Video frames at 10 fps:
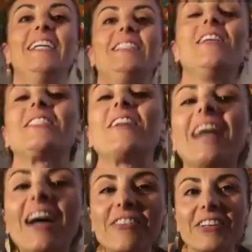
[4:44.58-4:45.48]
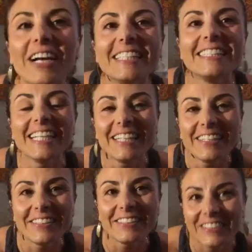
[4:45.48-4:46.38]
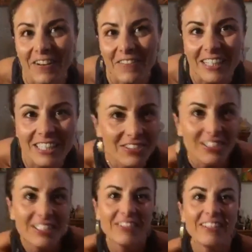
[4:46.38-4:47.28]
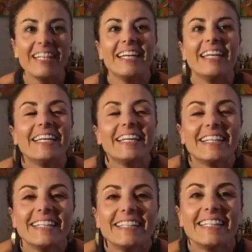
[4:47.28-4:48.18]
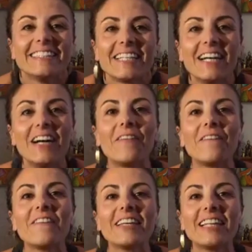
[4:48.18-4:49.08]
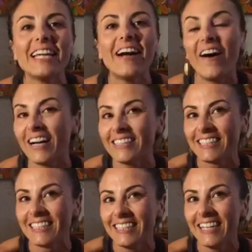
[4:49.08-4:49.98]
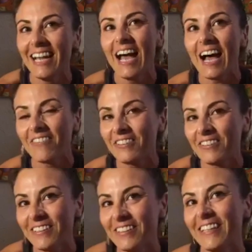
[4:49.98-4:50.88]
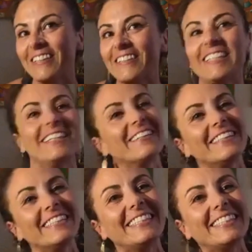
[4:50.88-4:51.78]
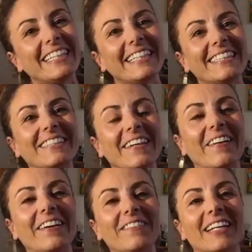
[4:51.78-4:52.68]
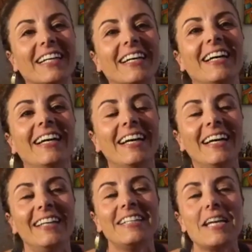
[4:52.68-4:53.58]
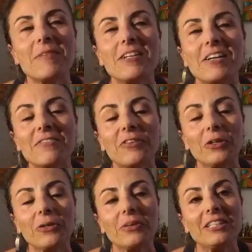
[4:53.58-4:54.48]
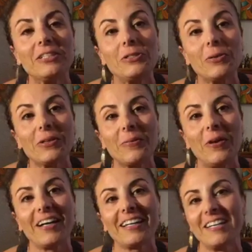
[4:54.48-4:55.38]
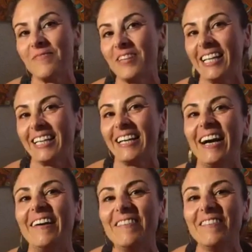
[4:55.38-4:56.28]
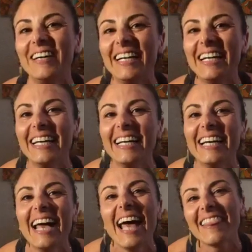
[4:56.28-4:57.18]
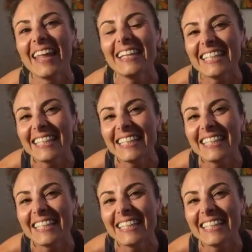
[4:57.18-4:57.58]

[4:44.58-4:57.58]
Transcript: So that's all I have for you guys. Thank you so much for tuning in. It's a really hot afternoon out here in DC, so I'm gonna take my dog for a really short walk in a minute. Thanks,